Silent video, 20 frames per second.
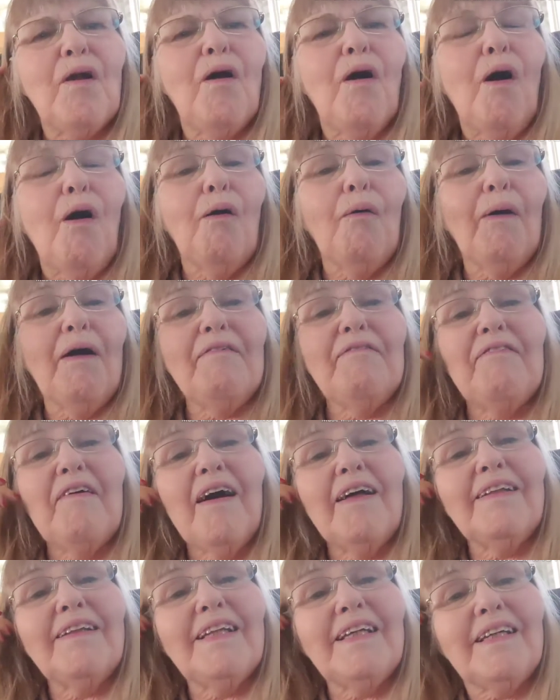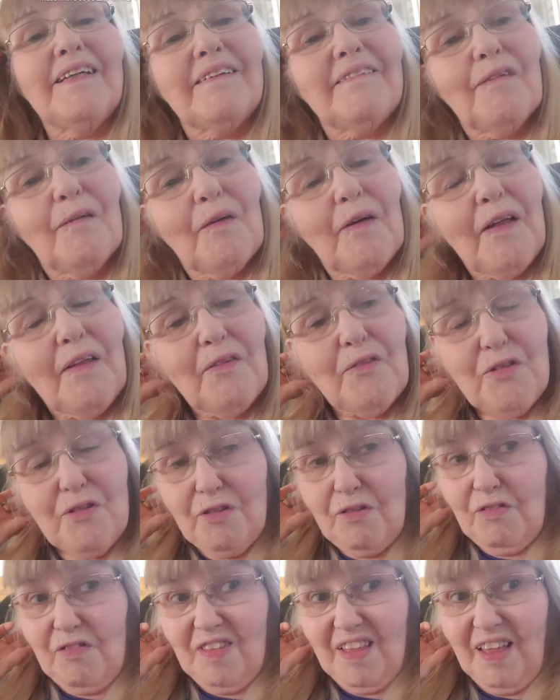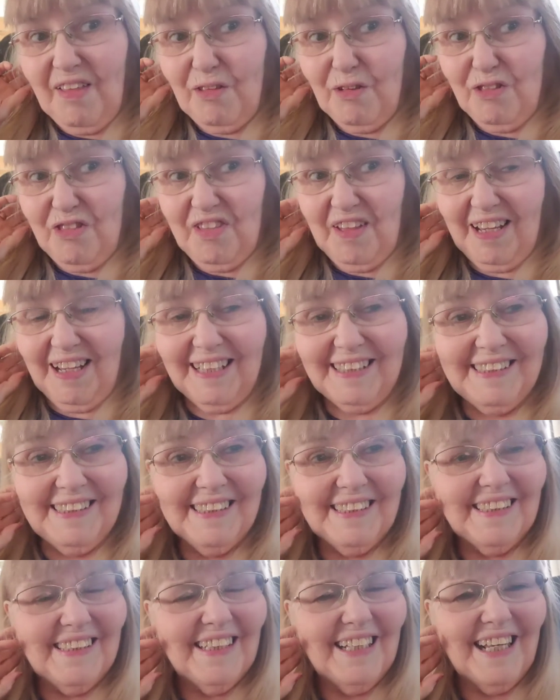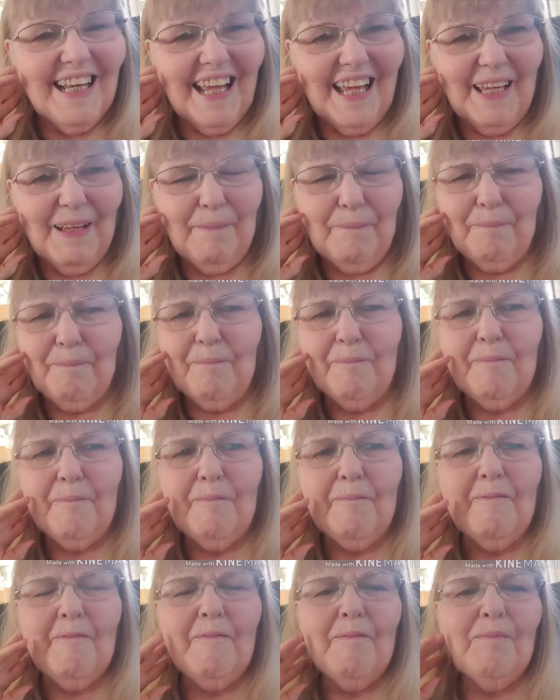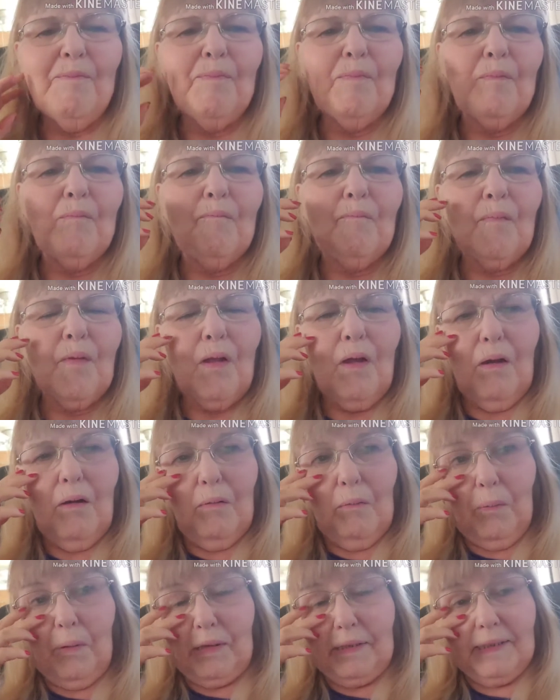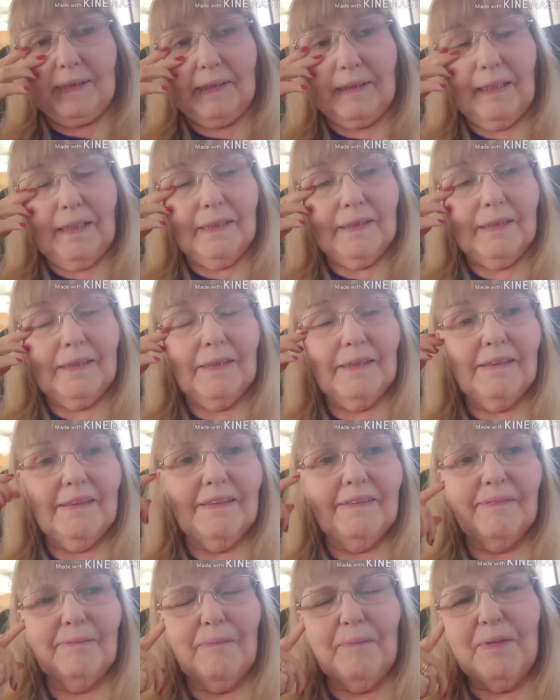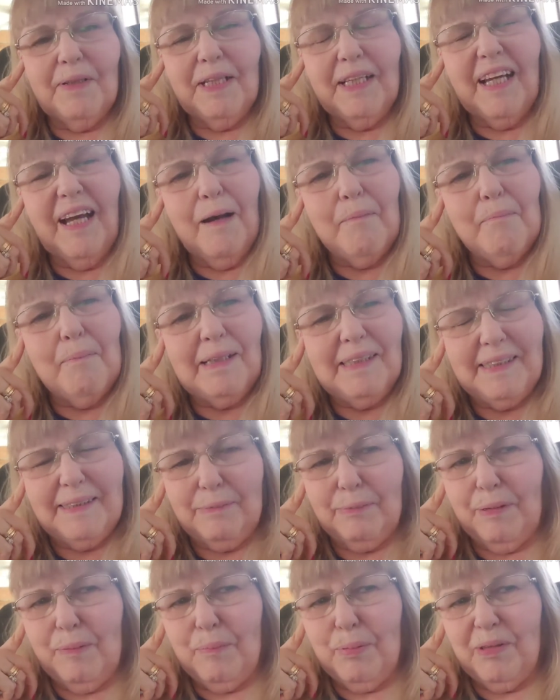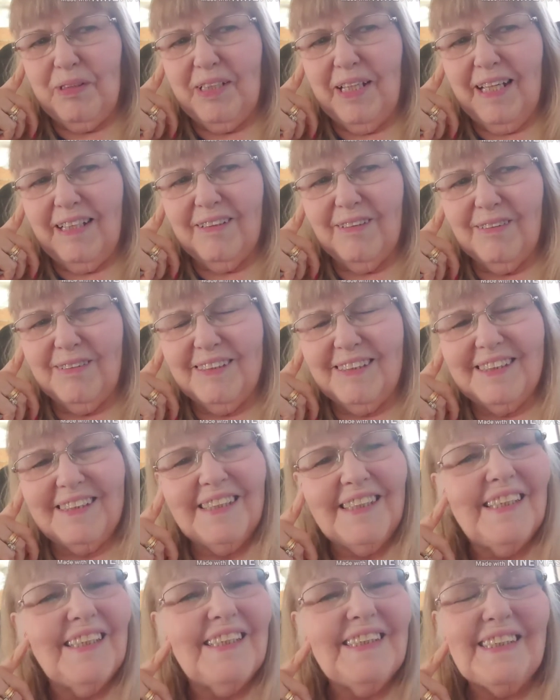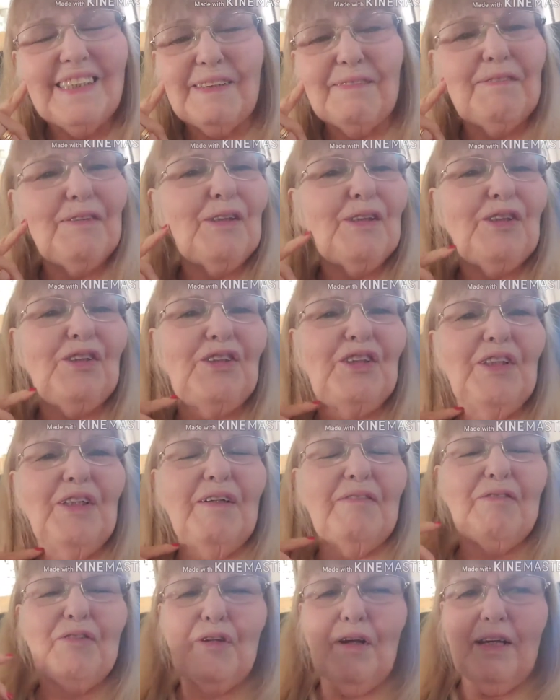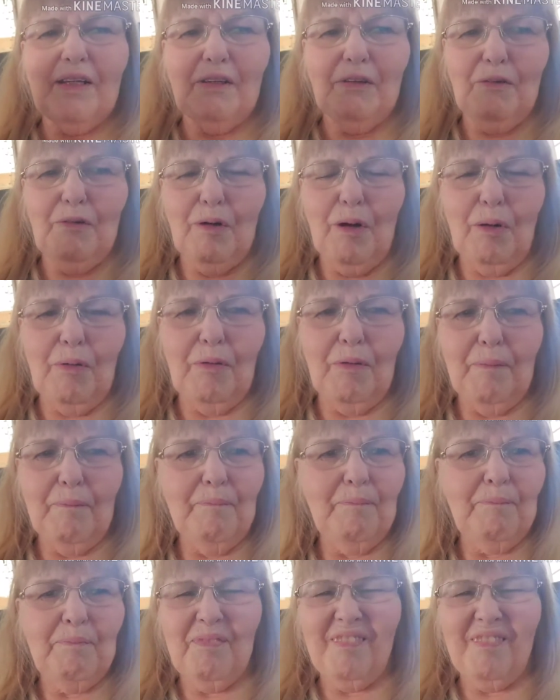Oh, the other thing I did today was dig up my sweet potatoes. It's the first year I've tried to grow them.